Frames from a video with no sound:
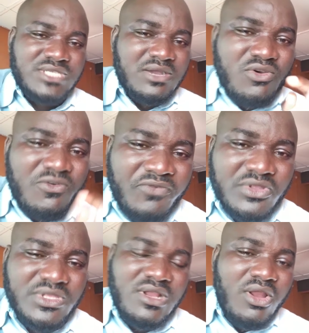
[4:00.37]
shall go
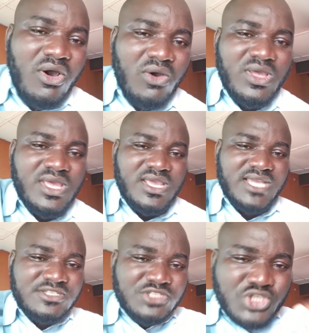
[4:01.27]
forth the law,
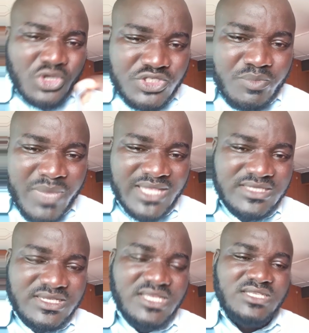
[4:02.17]
and the
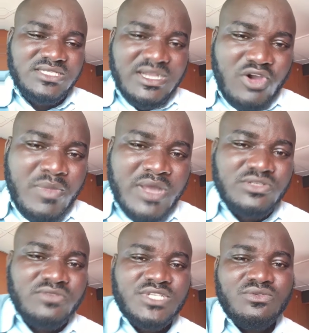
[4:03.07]
judgment shall come
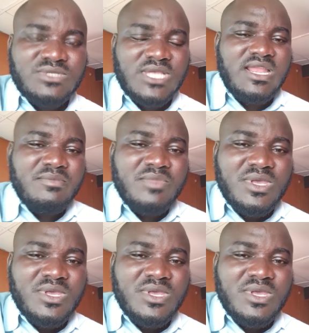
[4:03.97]
out of Jerusalem.